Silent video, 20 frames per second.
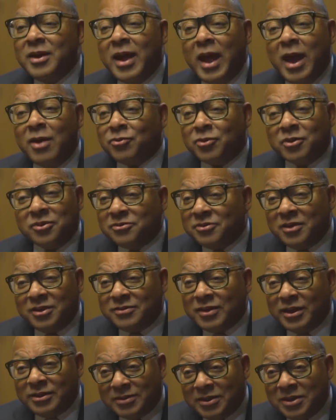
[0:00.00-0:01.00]
African
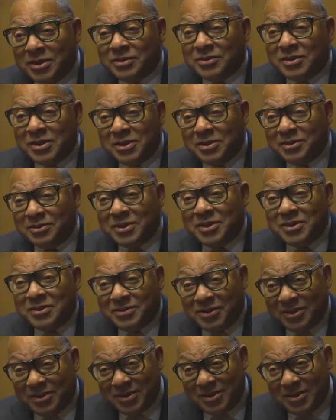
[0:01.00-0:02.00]
six eight ding ding ding
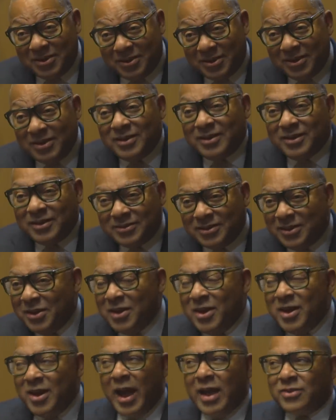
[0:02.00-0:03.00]
ding ding ding.
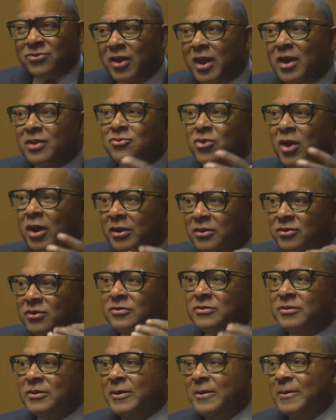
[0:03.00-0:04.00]
I try I try to
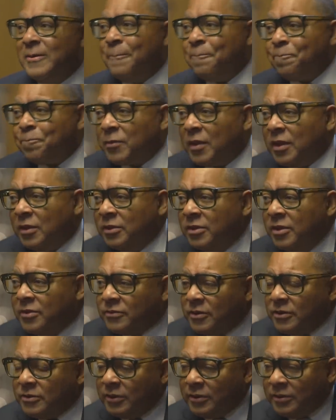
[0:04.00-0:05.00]
just
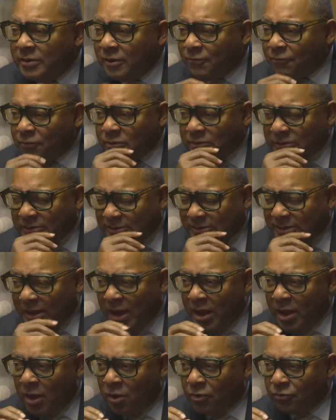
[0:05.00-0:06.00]
listen to different
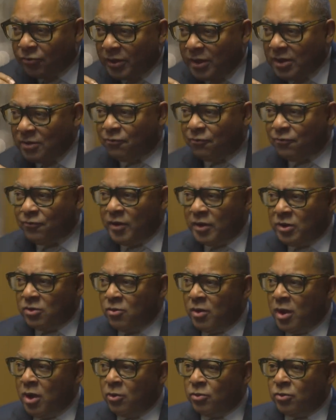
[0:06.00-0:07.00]
styles and
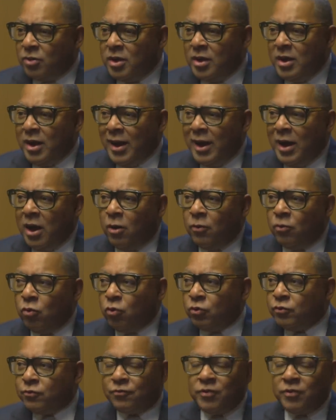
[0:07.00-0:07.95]
figure out how those